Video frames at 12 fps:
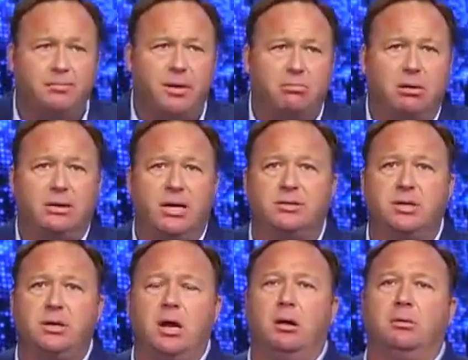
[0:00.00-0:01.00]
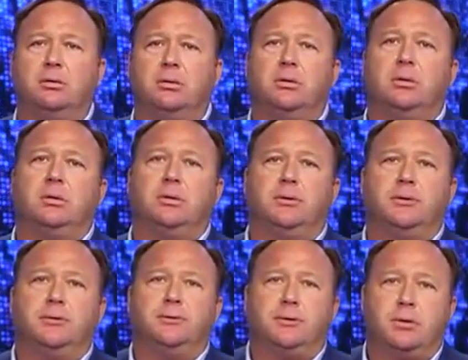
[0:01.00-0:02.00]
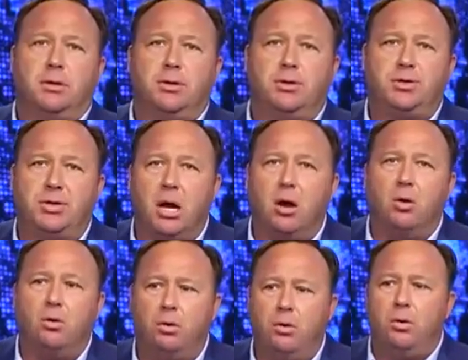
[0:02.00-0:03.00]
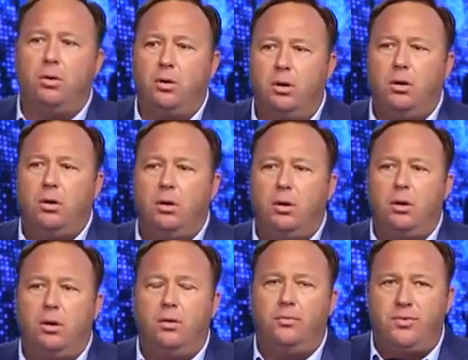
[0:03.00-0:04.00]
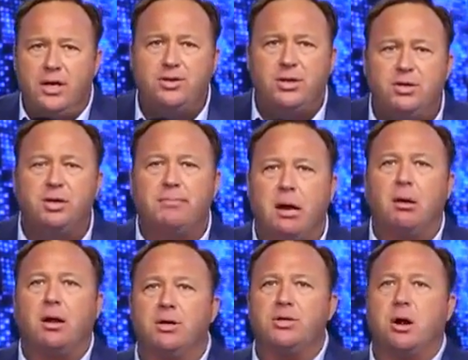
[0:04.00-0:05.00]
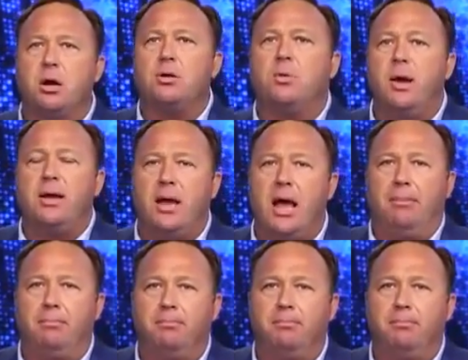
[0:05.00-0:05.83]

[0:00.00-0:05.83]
public doesn't know. So this is America starting to wake up.